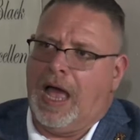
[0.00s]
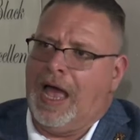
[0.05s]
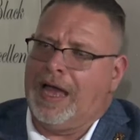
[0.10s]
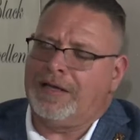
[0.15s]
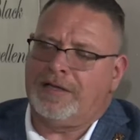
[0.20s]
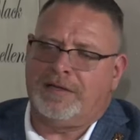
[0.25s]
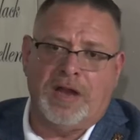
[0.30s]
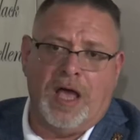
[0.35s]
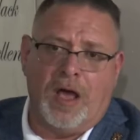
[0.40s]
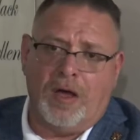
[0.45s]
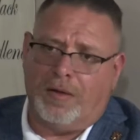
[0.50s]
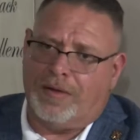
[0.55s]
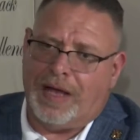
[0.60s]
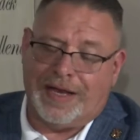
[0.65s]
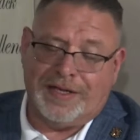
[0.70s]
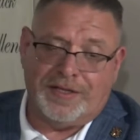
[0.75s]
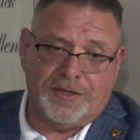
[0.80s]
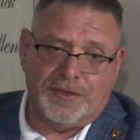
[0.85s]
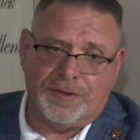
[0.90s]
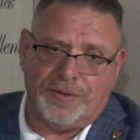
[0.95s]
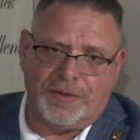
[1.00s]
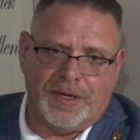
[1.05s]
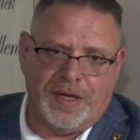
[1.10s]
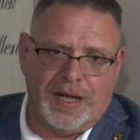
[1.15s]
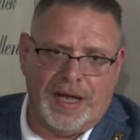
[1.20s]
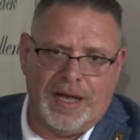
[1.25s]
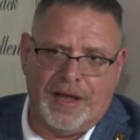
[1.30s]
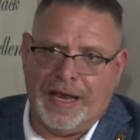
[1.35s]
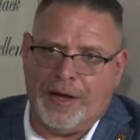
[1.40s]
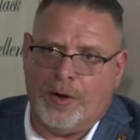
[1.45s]
I no, I do.
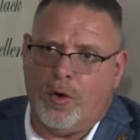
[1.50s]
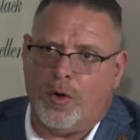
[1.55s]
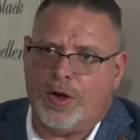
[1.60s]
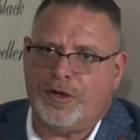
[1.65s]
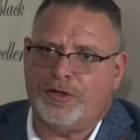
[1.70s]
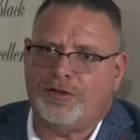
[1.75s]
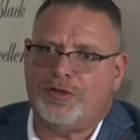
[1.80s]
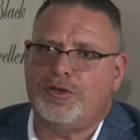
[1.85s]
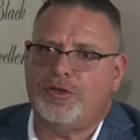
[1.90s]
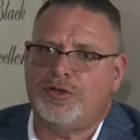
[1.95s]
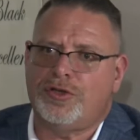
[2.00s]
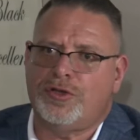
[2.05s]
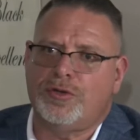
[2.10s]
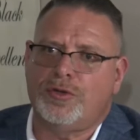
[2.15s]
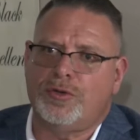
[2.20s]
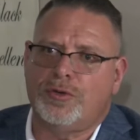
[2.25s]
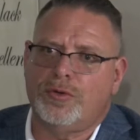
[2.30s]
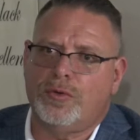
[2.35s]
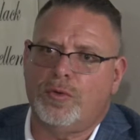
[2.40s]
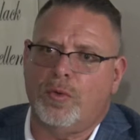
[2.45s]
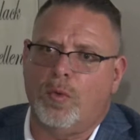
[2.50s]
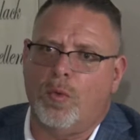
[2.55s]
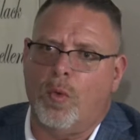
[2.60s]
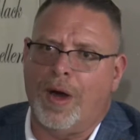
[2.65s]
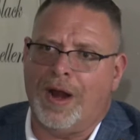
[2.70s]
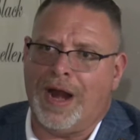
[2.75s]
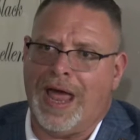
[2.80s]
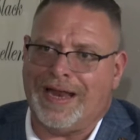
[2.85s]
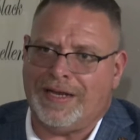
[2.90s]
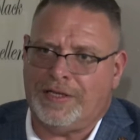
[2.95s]
Uh, in order to do
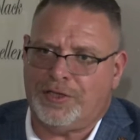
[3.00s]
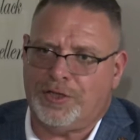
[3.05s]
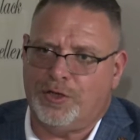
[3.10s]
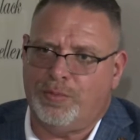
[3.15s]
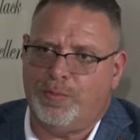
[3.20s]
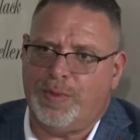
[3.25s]
what I do,